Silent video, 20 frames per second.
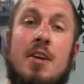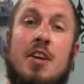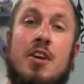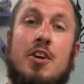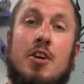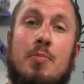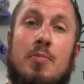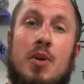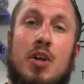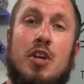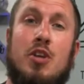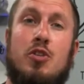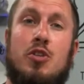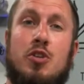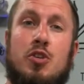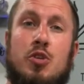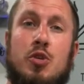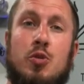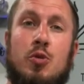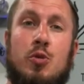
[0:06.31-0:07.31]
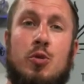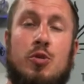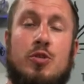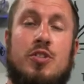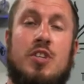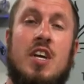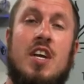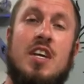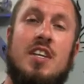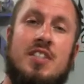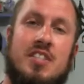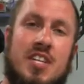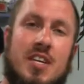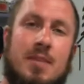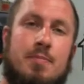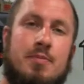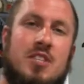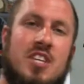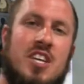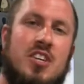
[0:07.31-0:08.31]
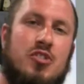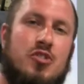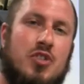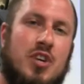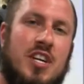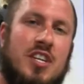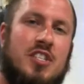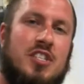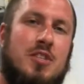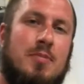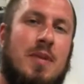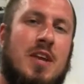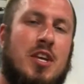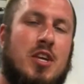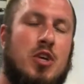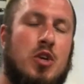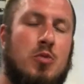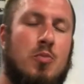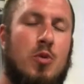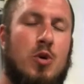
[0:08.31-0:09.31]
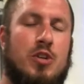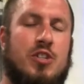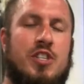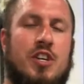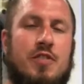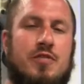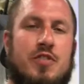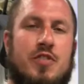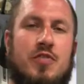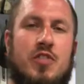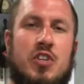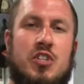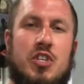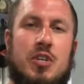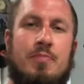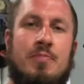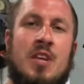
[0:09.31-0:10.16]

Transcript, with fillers: here to bring you the tools, tips, and tricks to make you more self-sufficient.